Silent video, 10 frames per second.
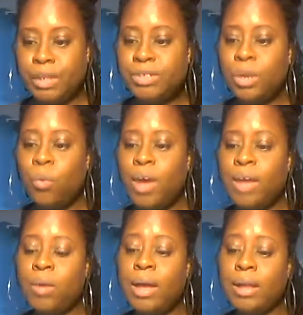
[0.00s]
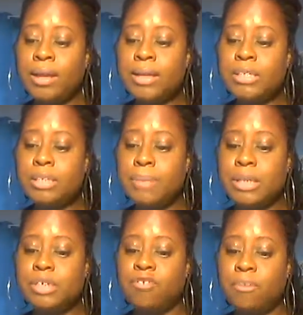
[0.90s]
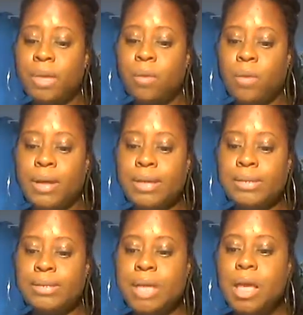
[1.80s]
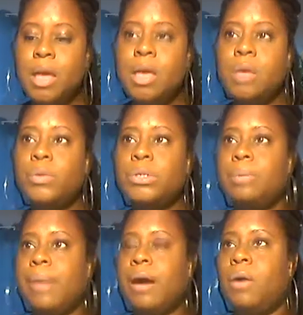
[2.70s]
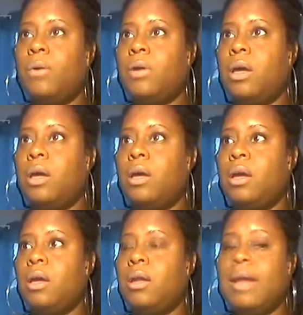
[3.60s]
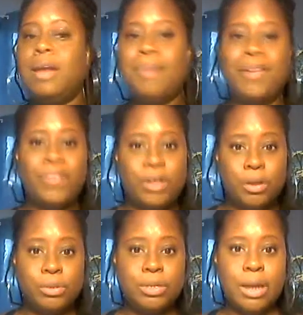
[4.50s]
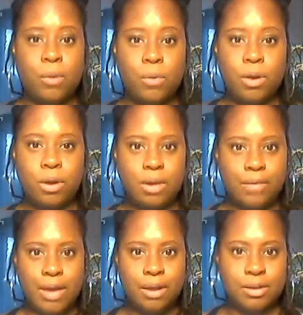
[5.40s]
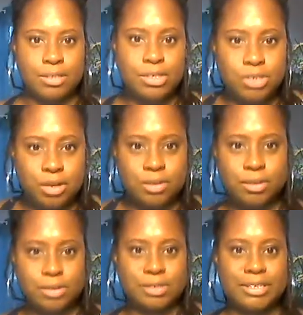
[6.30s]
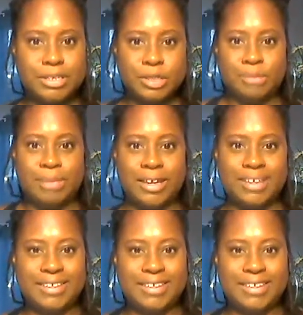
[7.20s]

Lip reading: So what elegance meant for me was, it was about, not about the clothes that I wore. I've got on a t-shirt. This is me.